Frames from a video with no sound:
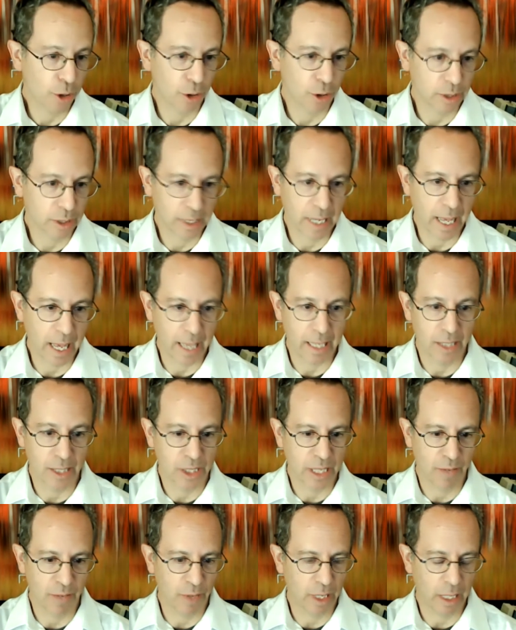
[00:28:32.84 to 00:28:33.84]
So
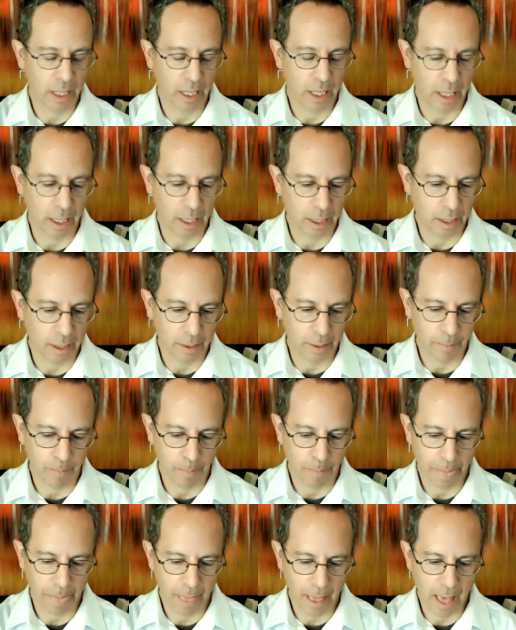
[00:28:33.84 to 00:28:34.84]

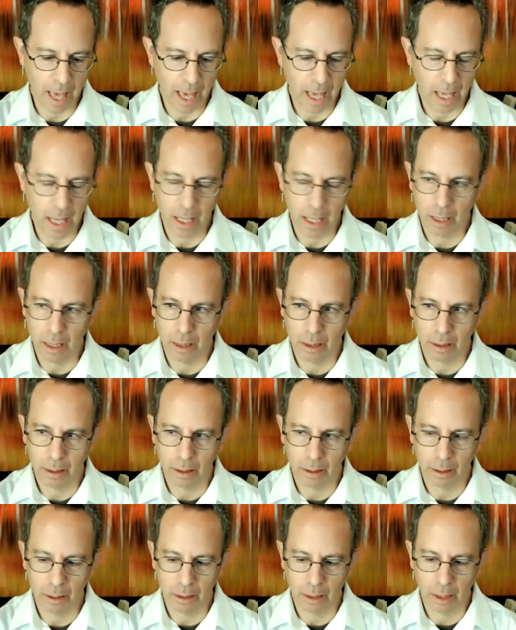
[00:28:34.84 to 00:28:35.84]

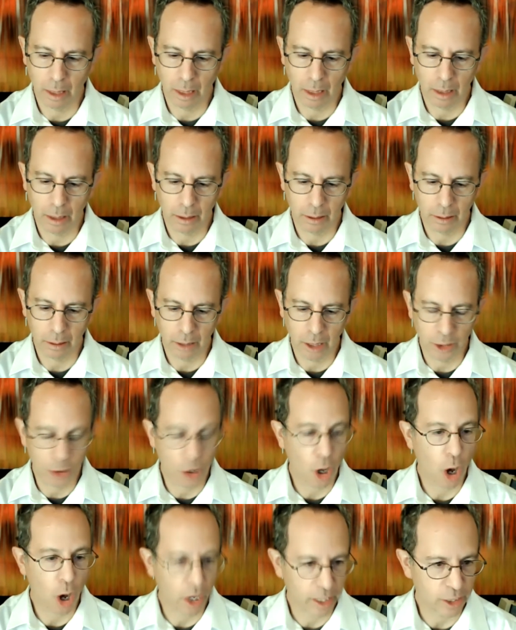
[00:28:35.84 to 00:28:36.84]
there's so many
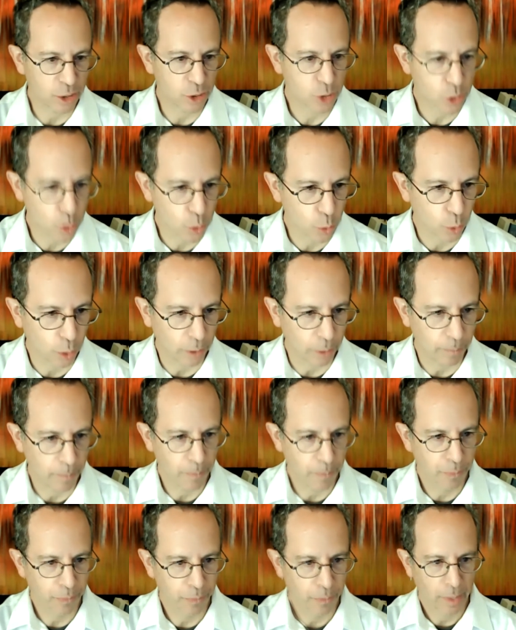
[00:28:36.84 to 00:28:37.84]
reasons for
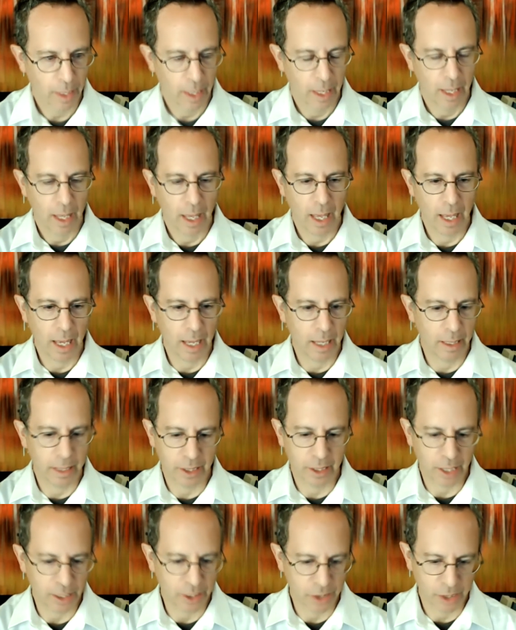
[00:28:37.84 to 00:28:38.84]
having a
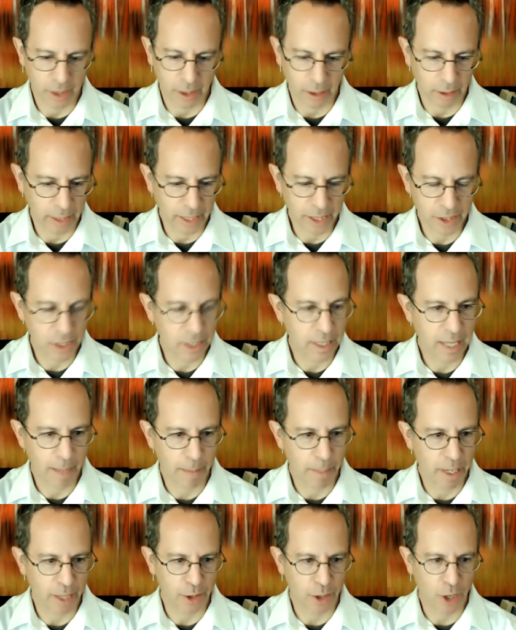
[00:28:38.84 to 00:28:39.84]
different type of
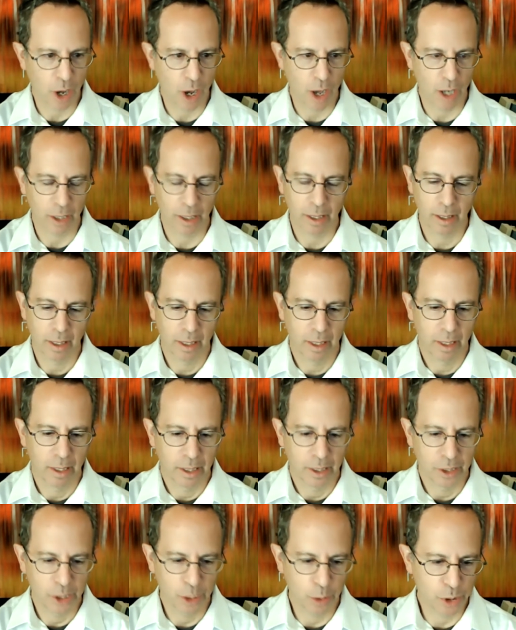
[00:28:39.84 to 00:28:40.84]
modality and
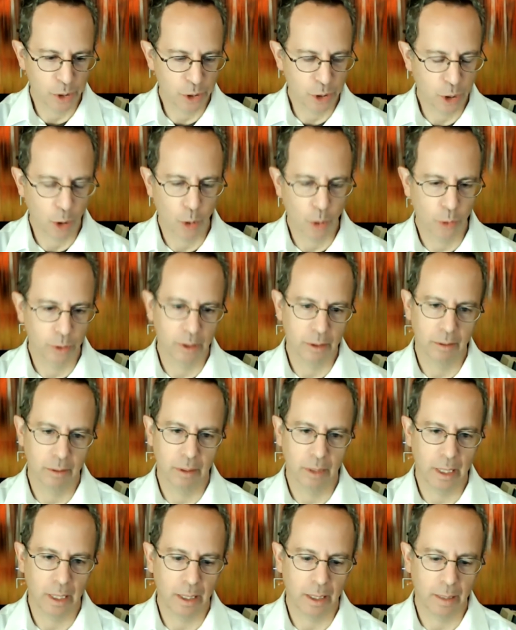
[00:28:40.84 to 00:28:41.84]
to have
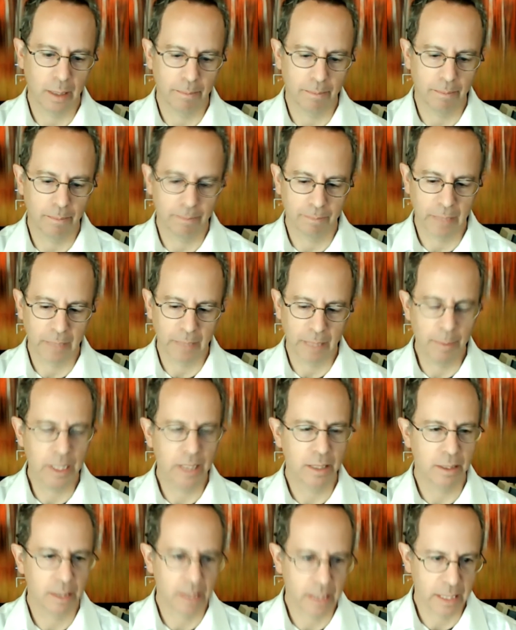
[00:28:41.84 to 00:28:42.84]
access to
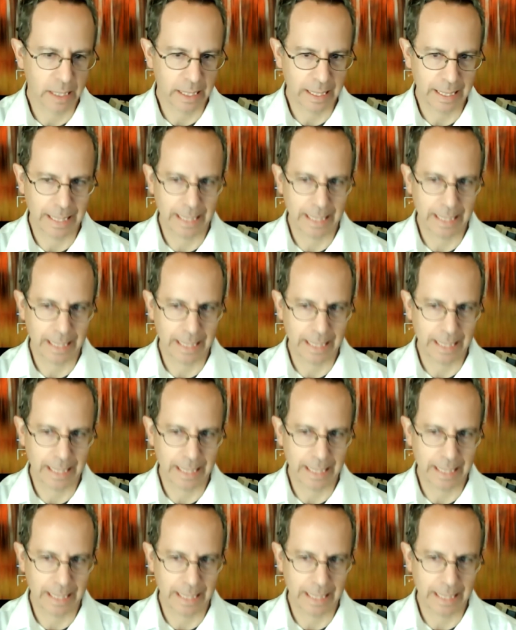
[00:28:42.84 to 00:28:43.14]
this.